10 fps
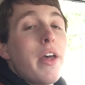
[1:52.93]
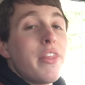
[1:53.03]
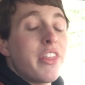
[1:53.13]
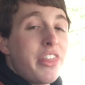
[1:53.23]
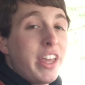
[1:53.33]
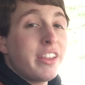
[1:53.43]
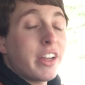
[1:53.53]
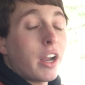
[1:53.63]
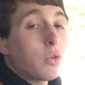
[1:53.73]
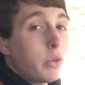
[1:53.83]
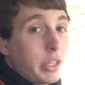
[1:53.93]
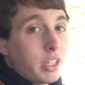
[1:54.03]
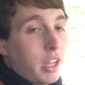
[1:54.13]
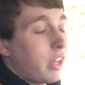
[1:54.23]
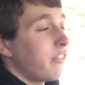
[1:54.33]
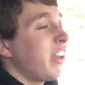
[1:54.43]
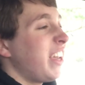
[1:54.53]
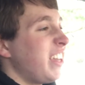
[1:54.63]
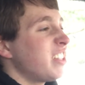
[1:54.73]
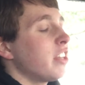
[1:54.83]
And the thing that I really love
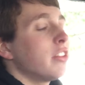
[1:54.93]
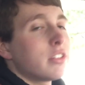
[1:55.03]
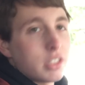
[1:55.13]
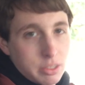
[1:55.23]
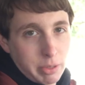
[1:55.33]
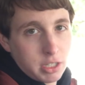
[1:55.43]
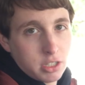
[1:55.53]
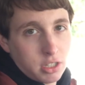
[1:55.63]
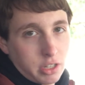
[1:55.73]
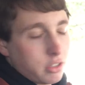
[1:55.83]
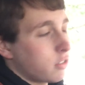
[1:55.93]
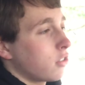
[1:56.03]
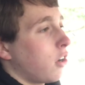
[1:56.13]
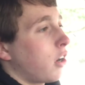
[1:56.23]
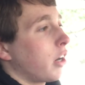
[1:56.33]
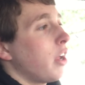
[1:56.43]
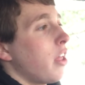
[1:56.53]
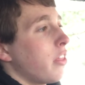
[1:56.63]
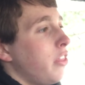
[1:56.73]
is the suspension on this car.